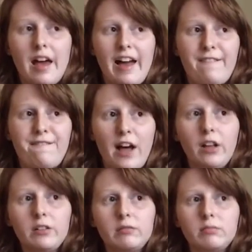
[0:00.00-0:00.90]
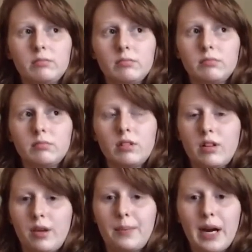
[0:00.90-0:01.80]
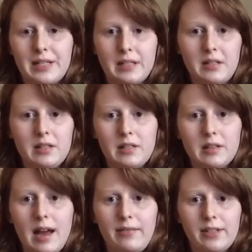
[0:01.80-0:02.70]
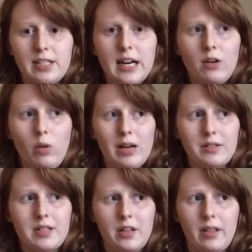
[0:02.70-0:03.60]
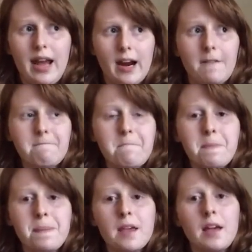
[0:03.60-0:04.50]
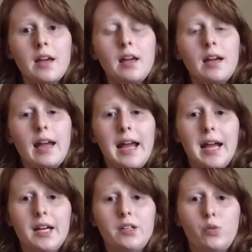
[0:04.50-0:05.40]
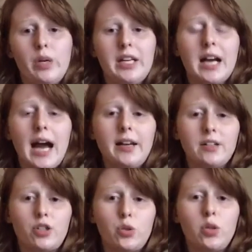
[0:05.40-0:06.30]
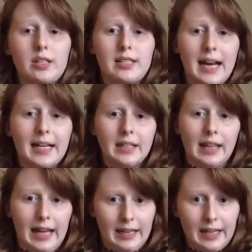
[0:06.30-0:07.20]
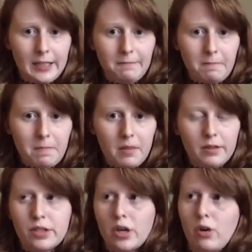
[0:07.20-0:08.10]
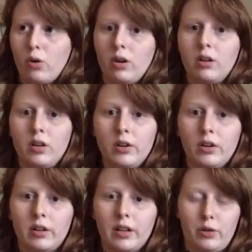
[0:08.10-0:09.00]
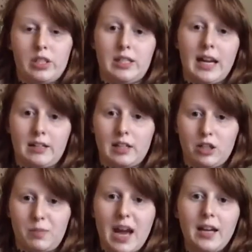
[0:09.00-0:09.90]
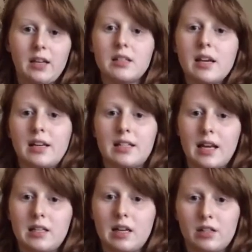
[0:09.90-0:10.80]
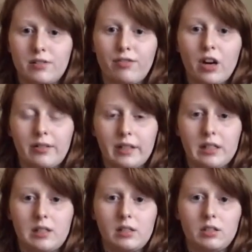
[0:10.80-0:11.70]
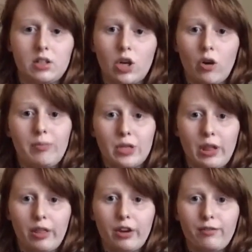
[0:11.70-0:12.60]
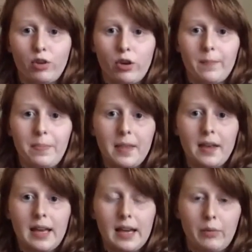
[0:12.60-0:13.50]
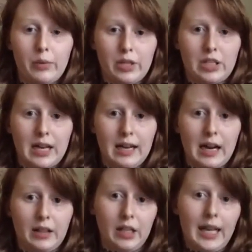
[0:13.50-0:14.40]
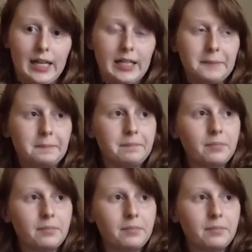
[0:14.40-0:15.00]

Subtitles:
I felt the presence on the stairwell still there. And we'd gotten to the 2nd landing, so there was a set of stairs behind us and a set of stairs in front of us to go up to the 3rd floor. And we were standing on the landing.